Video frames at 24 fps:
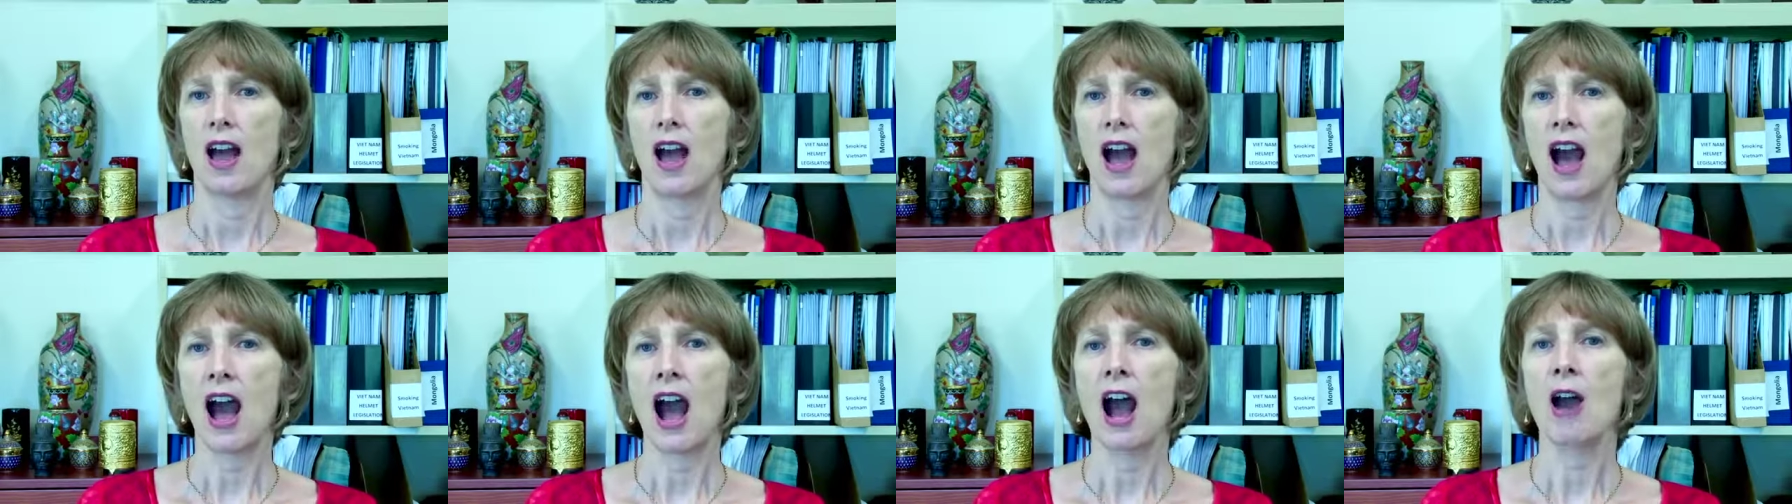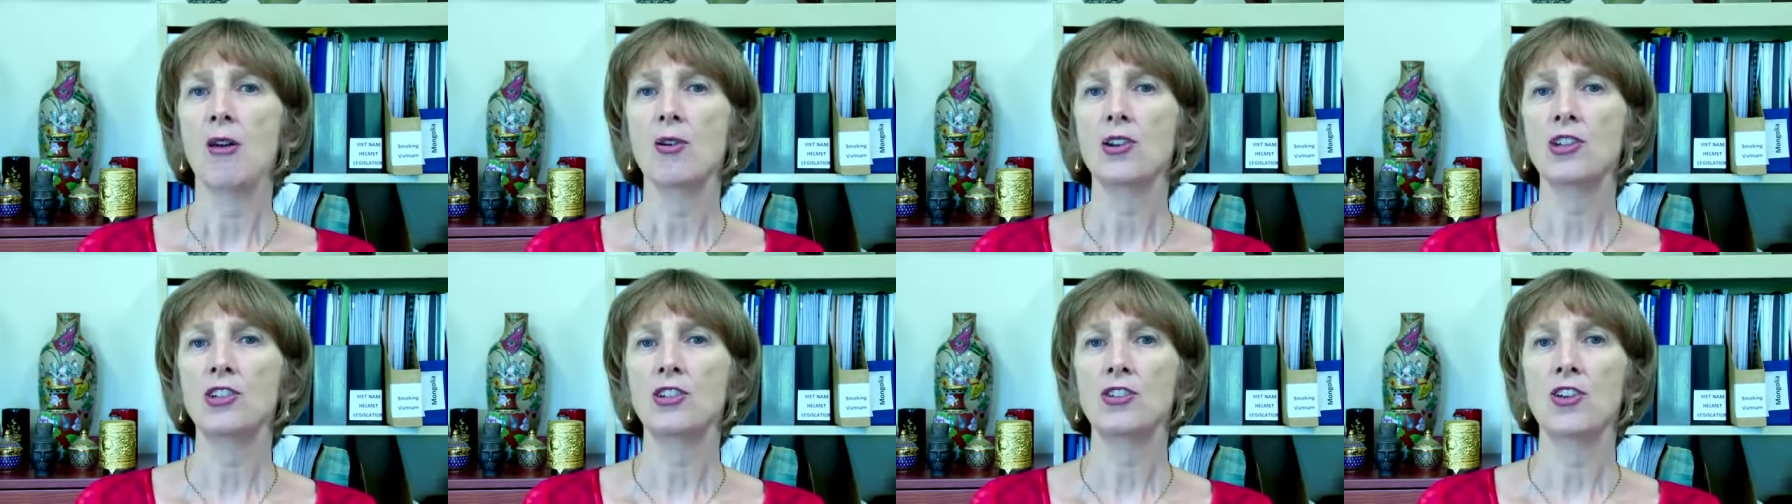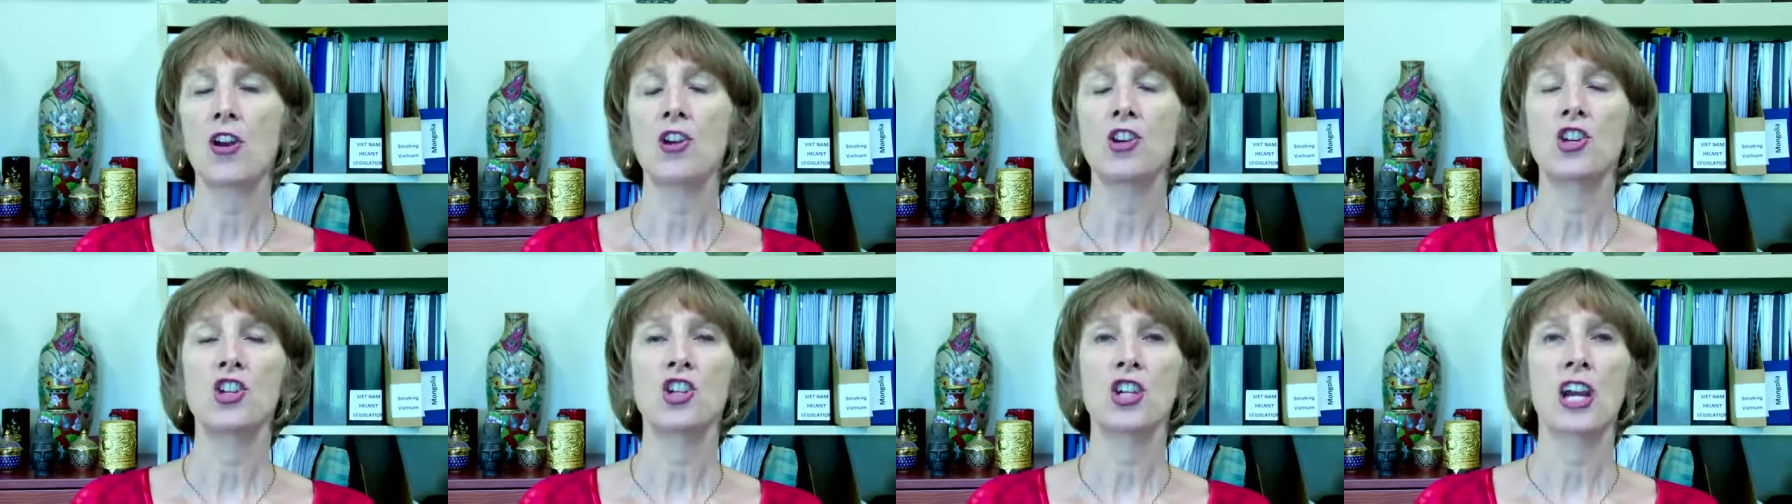are
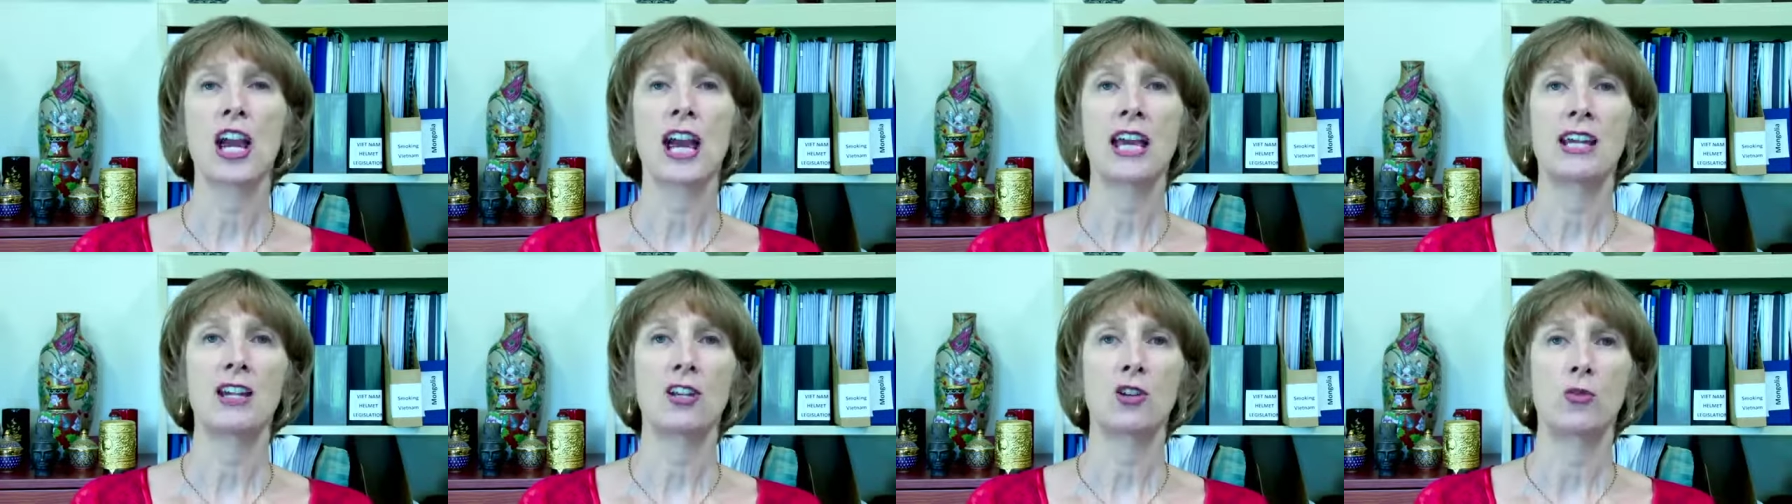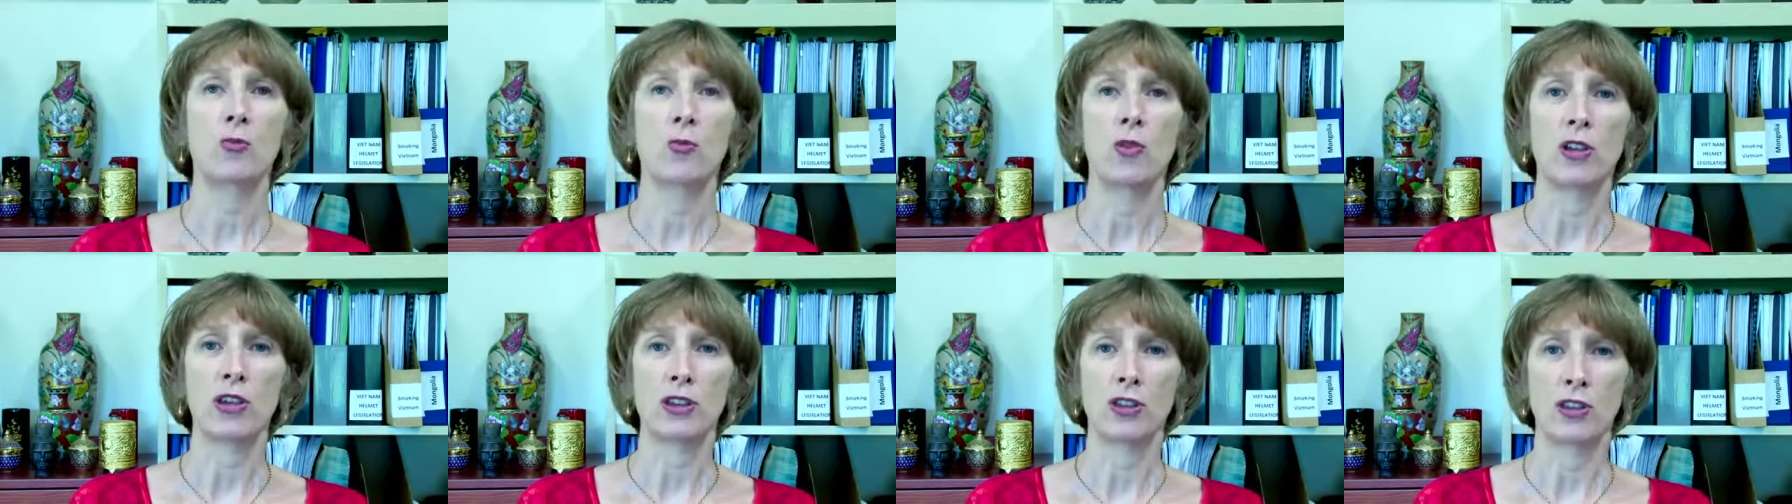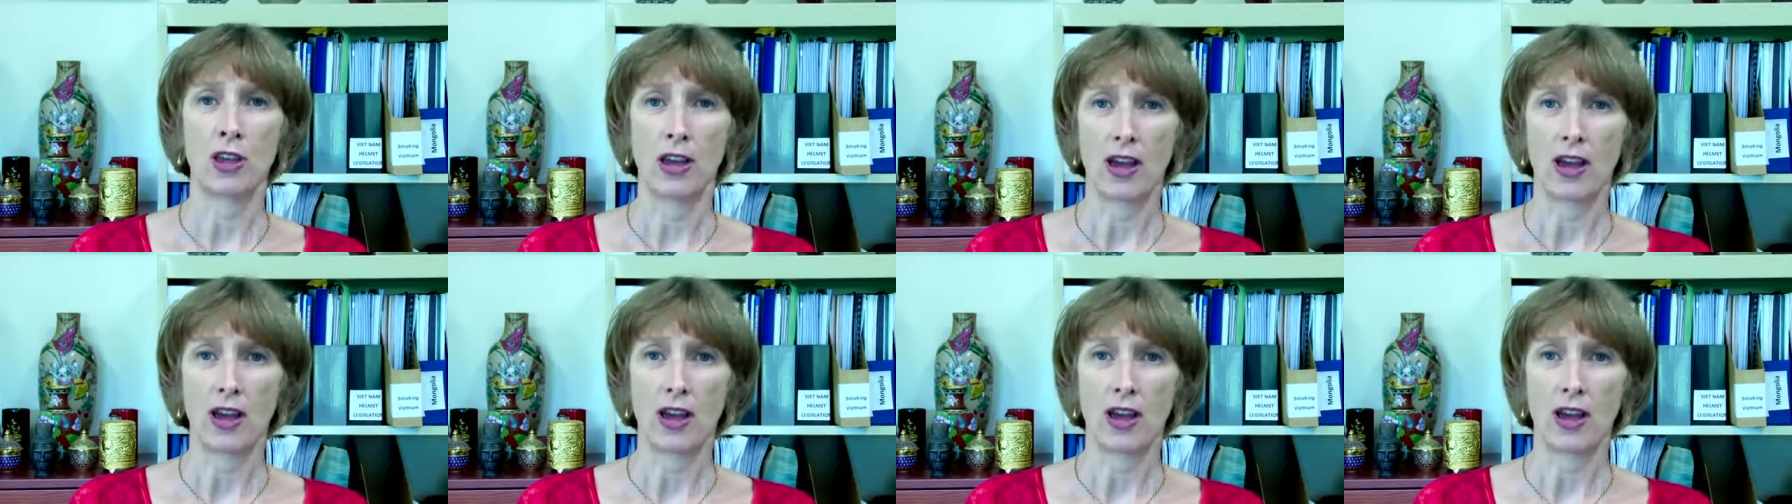associated with